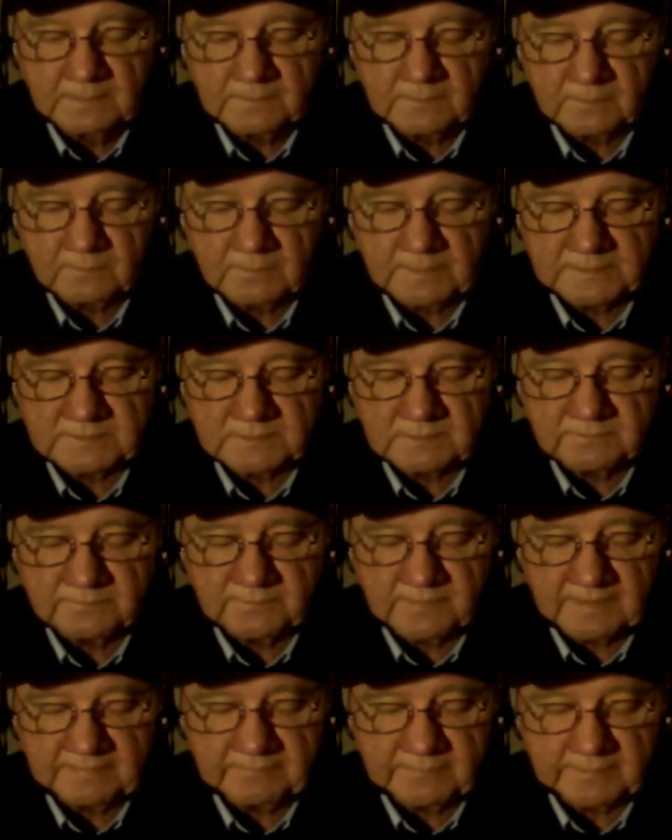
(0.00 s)
They're racing
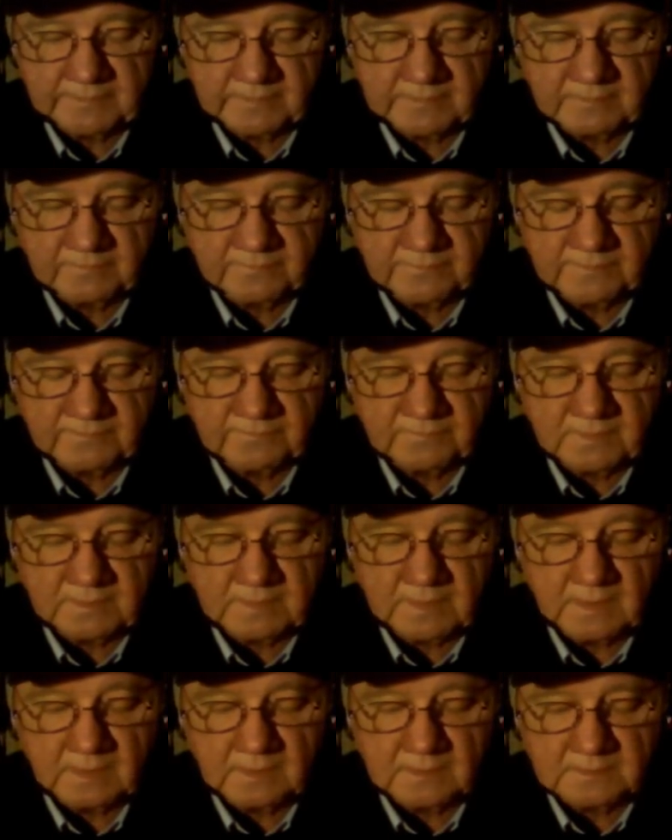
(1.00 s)
550
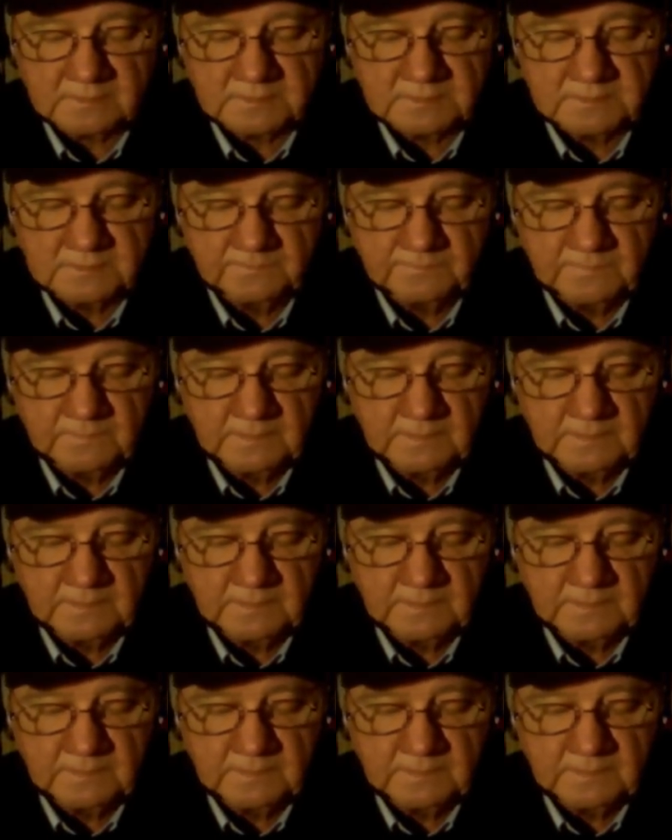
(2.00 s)
yards.